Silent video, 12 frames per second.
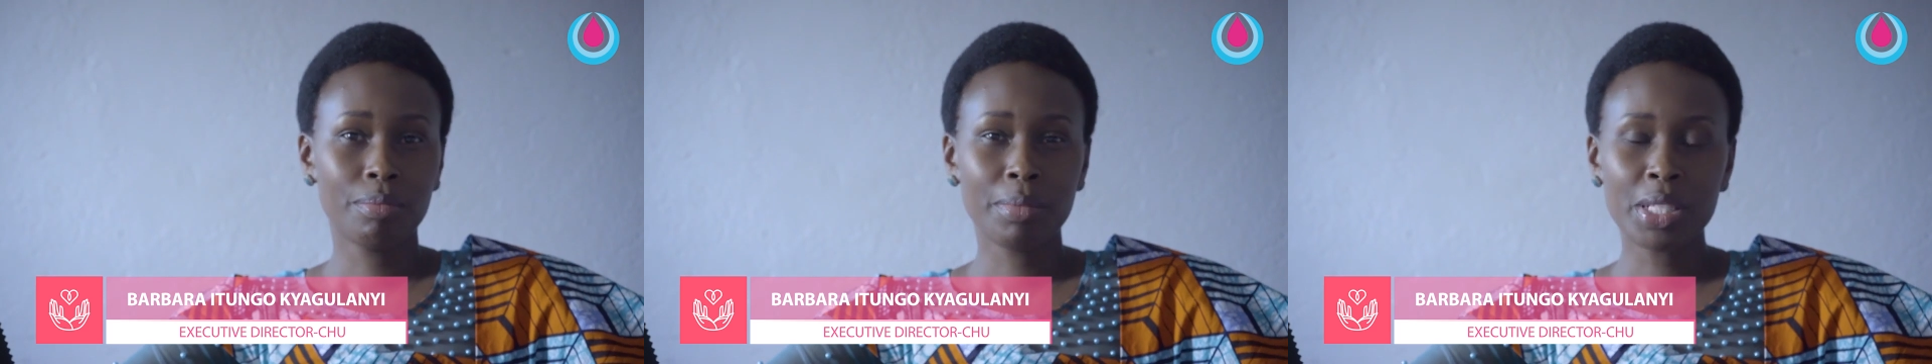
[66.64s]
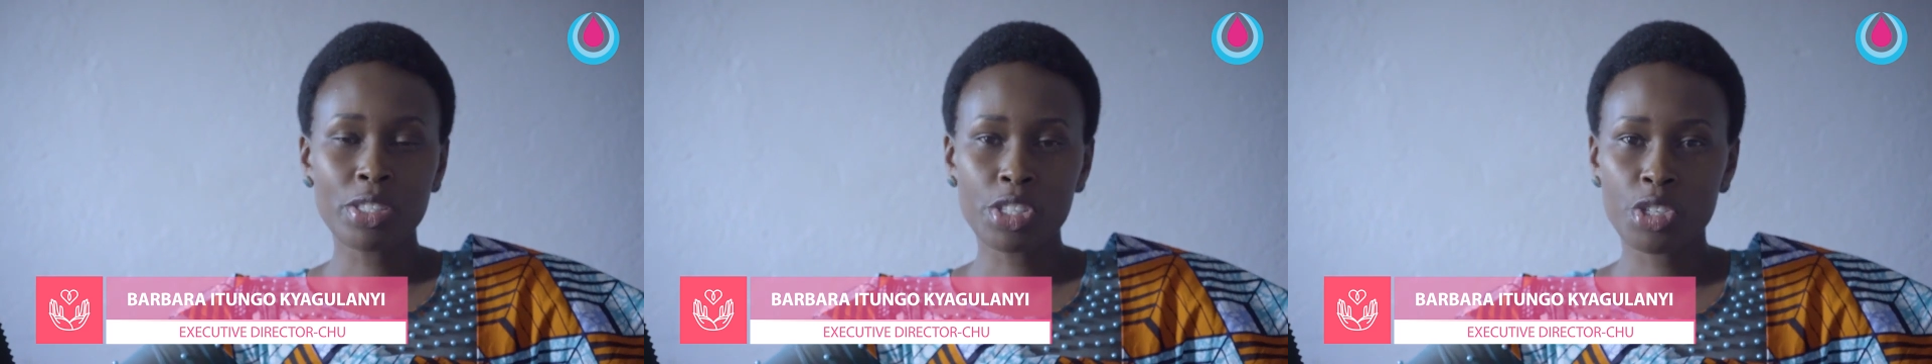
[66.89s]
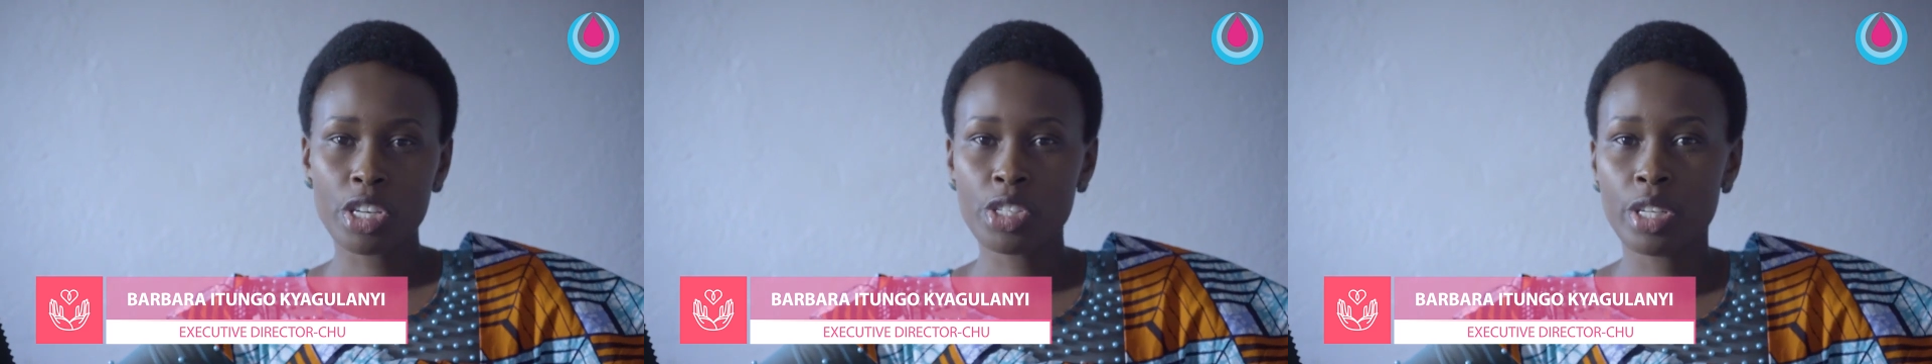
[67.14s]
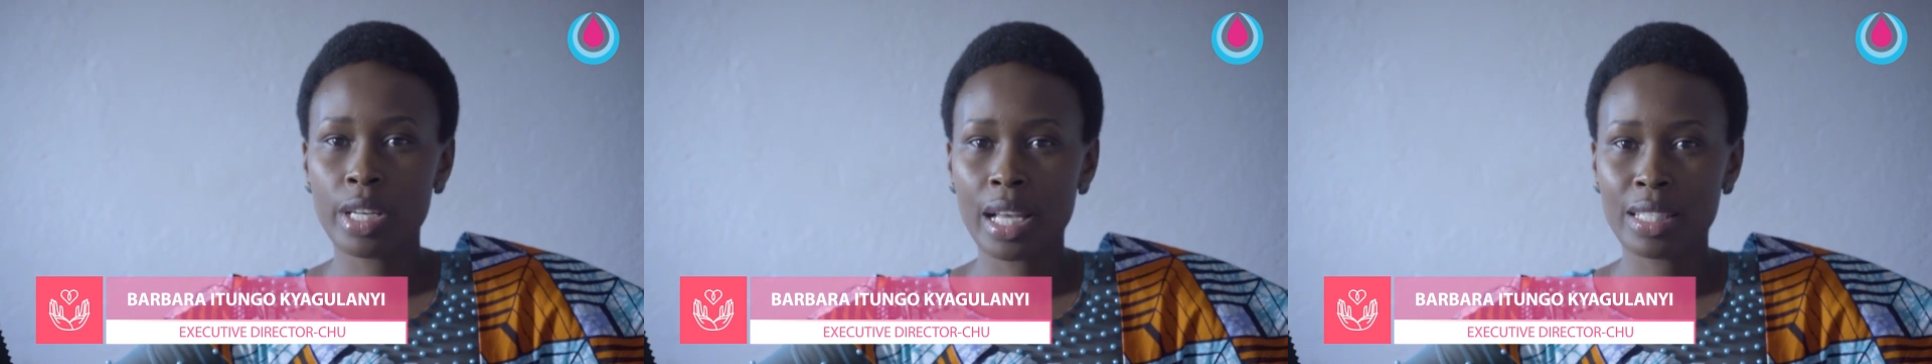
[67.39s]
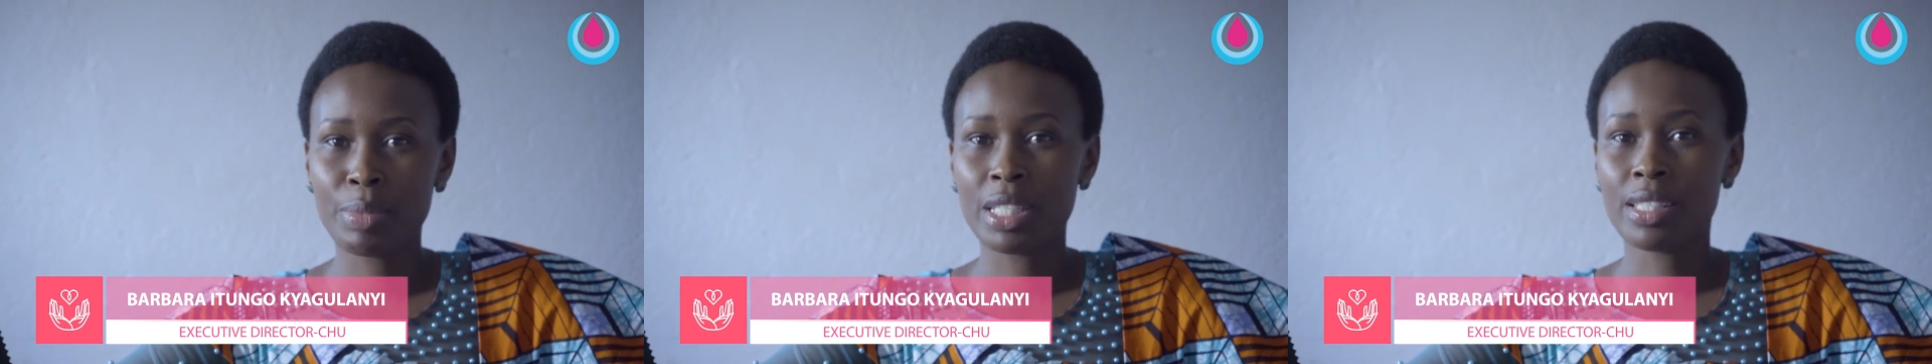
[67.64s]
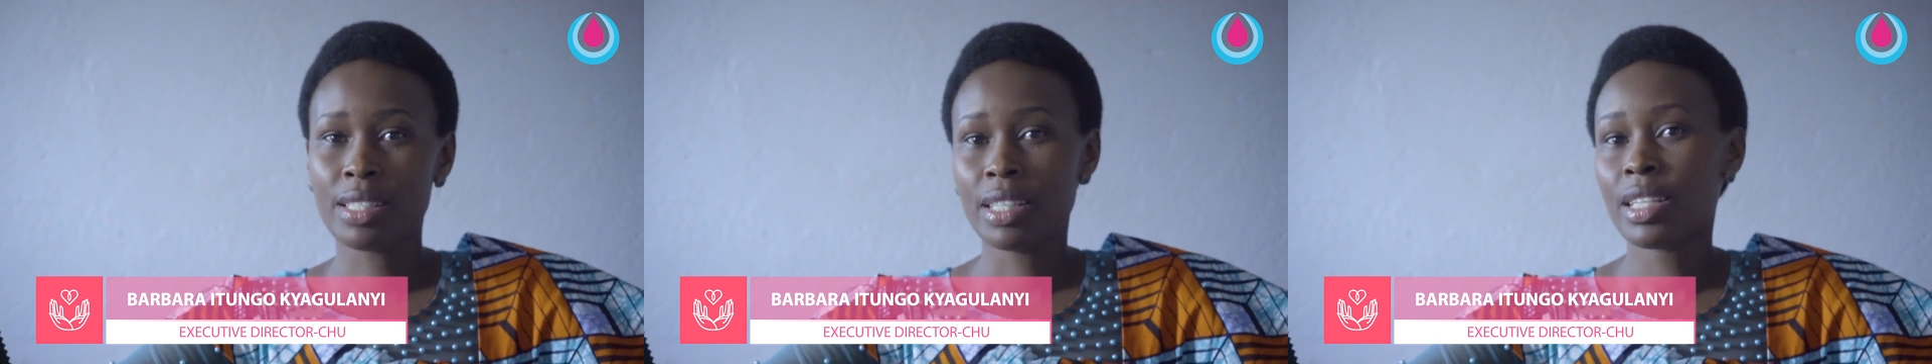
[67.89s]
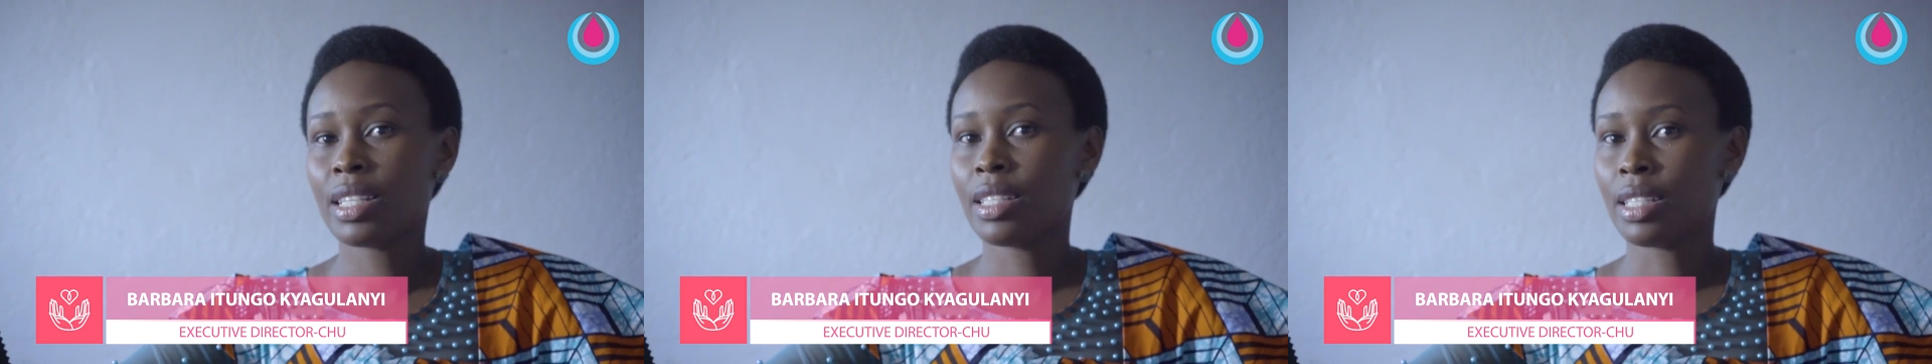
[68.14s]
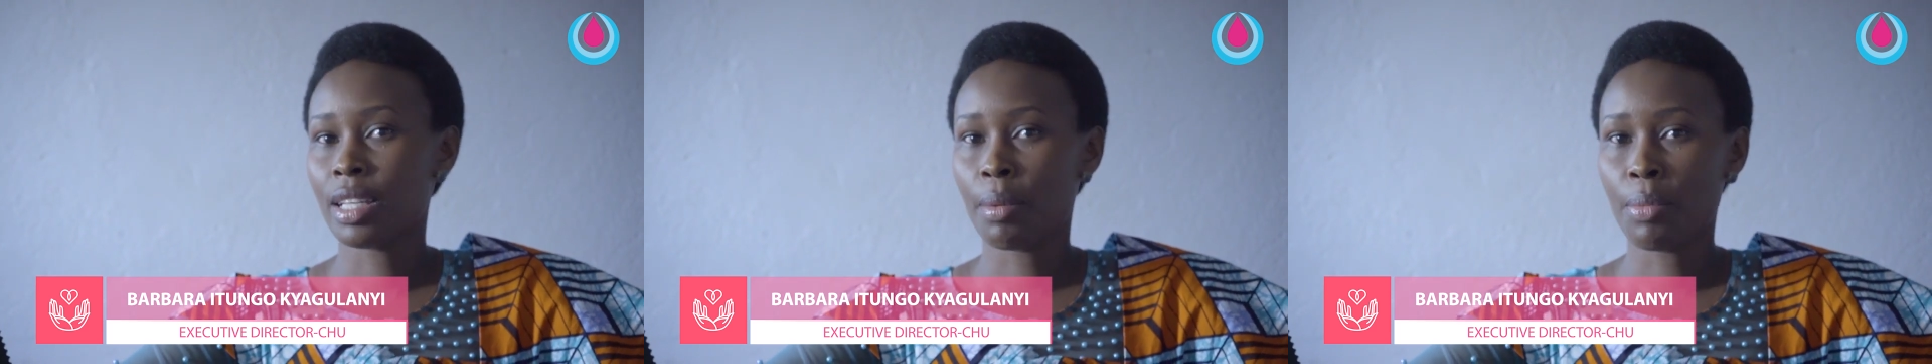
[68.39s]
Menstruation has been seen as
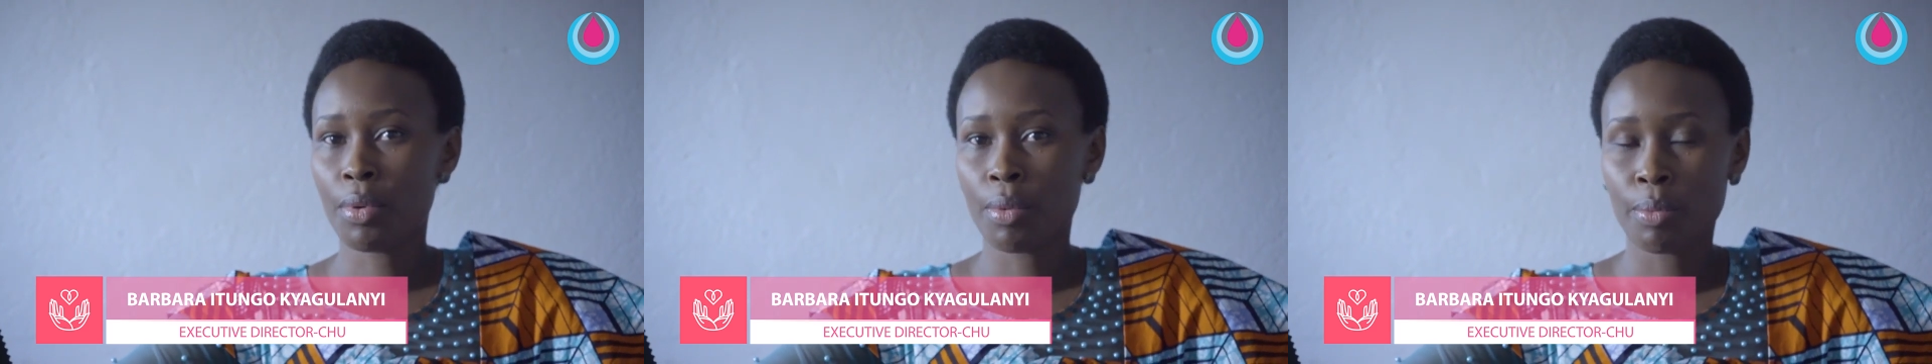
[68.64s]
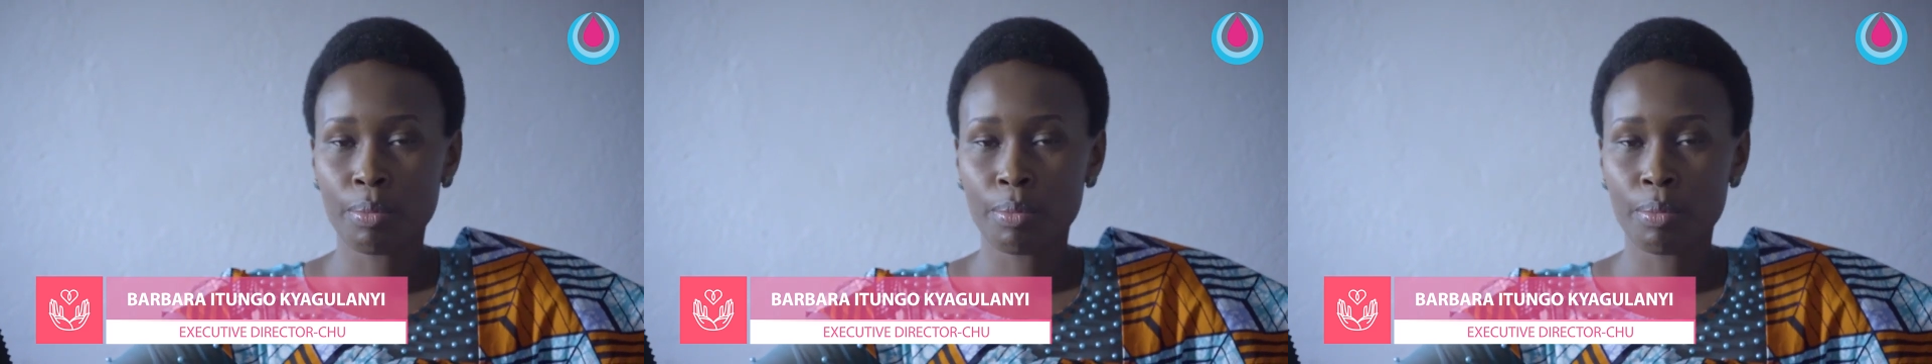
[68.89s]
a taboo